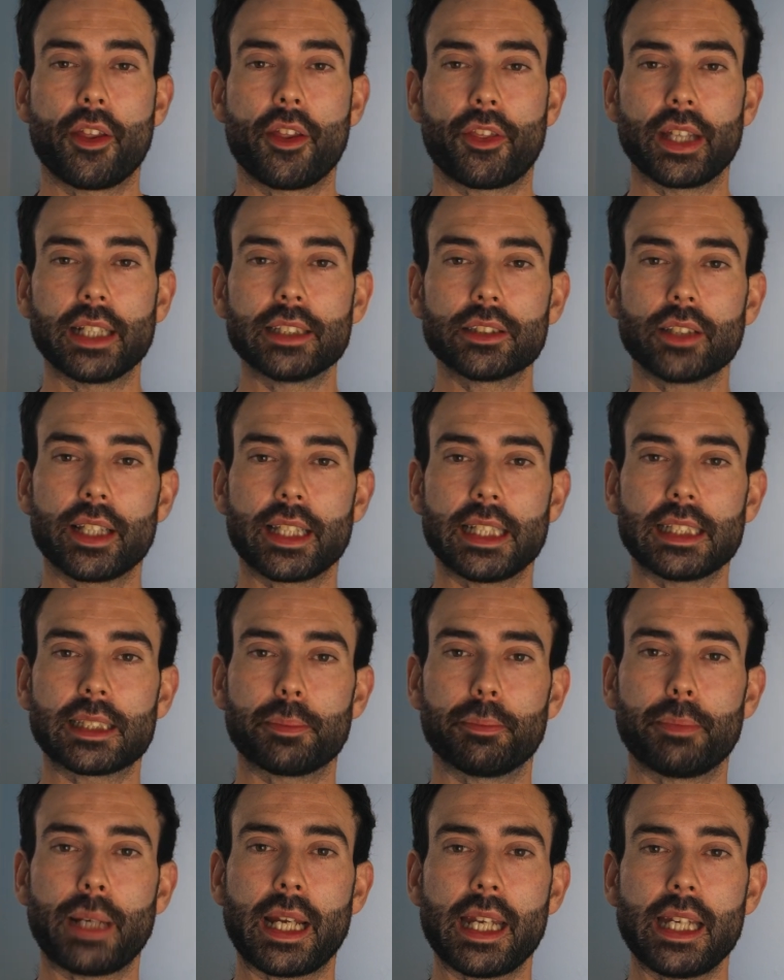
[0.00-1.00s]
Things like
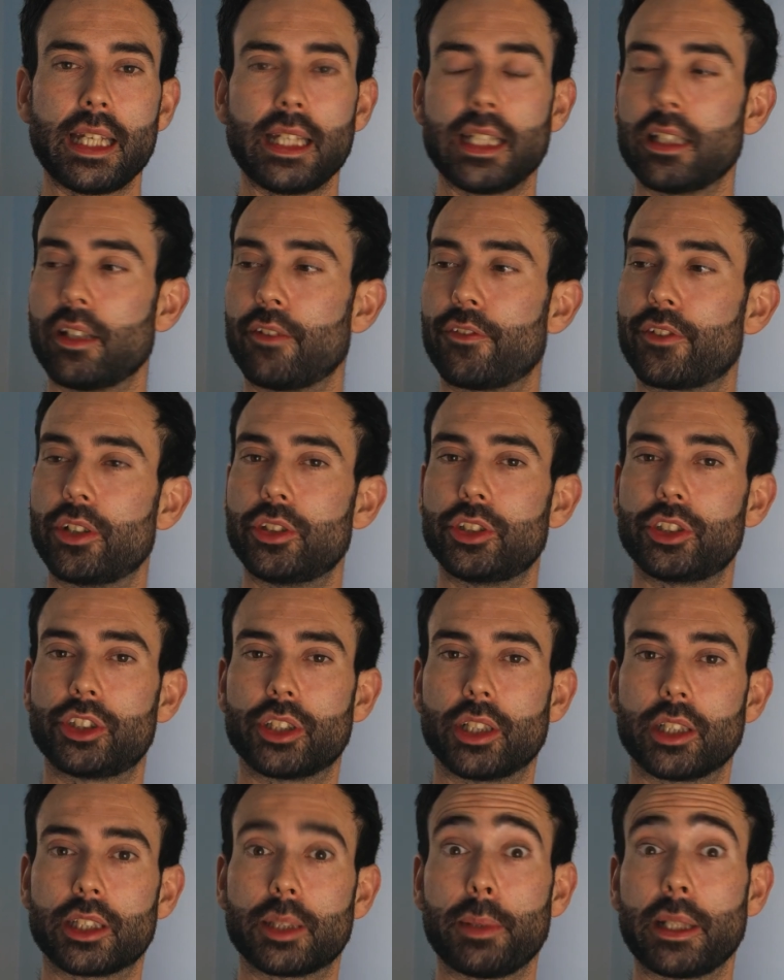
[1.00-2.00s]
this may, in the
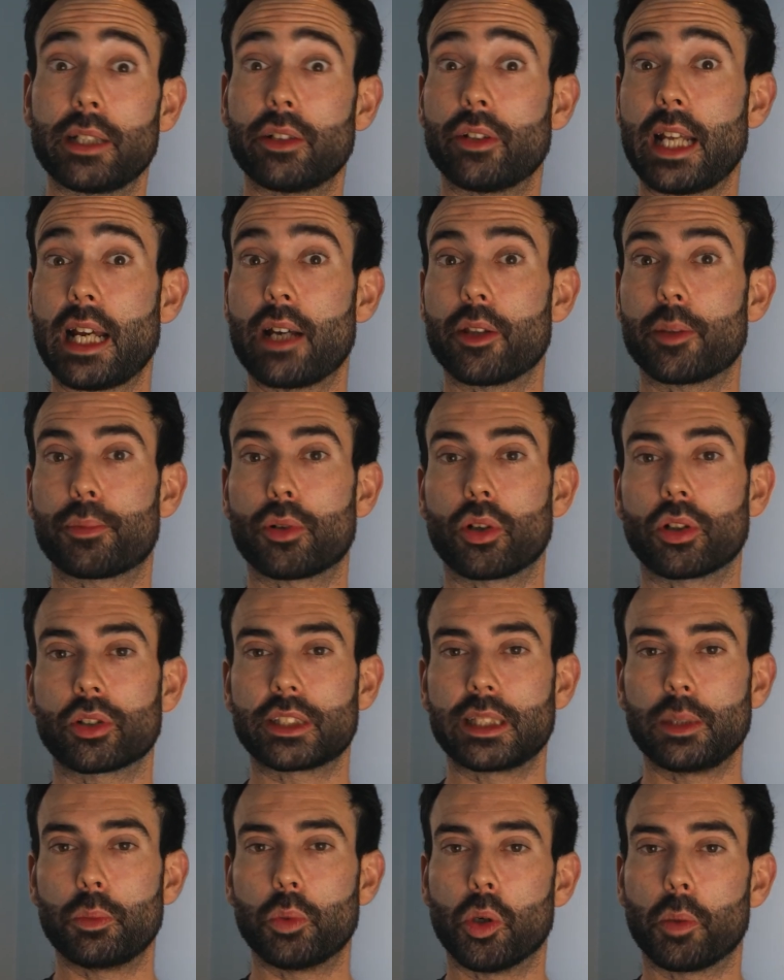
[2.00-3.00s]
future, depend on how the
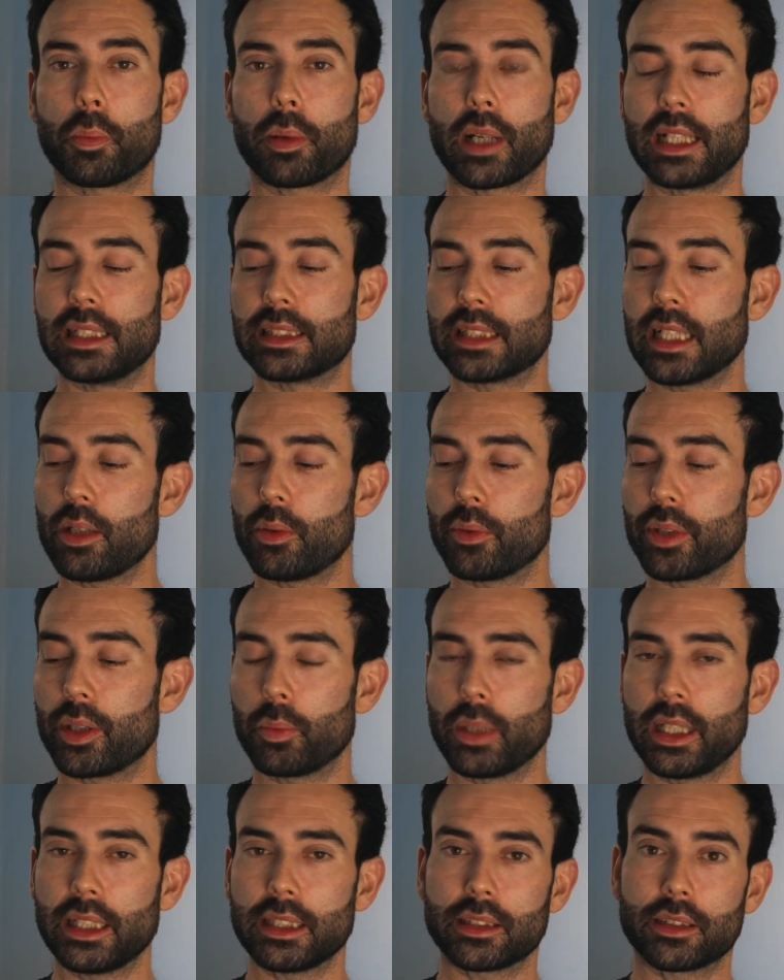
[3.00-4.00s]
proxy war plays out with
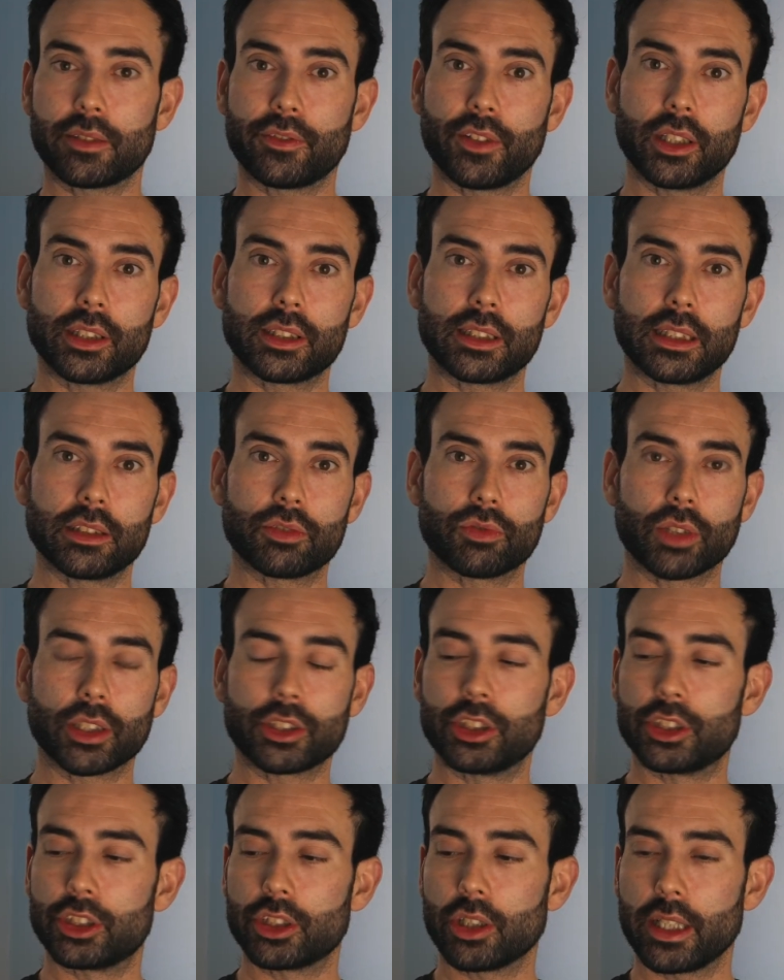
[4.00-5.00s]
the West versus
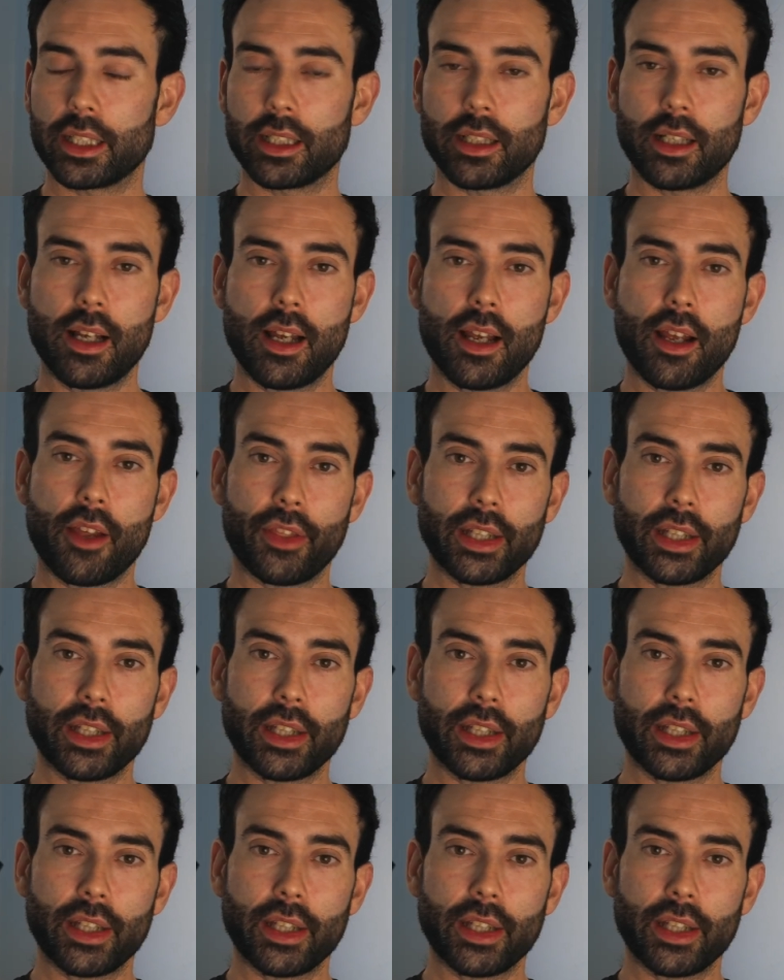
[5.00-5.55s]
Russia, China.